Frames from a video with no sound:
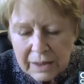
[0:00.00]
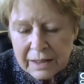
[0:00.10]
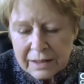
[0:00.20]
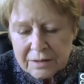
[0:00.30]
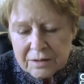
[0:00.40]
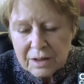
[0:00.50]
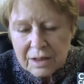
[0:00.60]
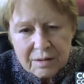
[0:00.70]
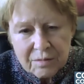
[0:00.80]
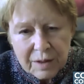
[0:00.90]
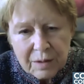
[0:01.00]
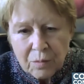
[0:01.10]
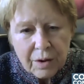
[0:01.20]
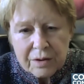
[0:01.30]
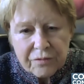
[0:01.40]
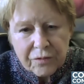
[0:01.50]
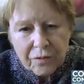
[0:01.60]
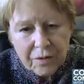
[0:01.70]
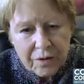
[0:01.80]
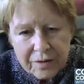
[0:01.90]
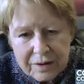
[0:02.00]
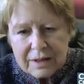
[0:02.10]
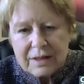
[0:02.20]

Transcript: And we work for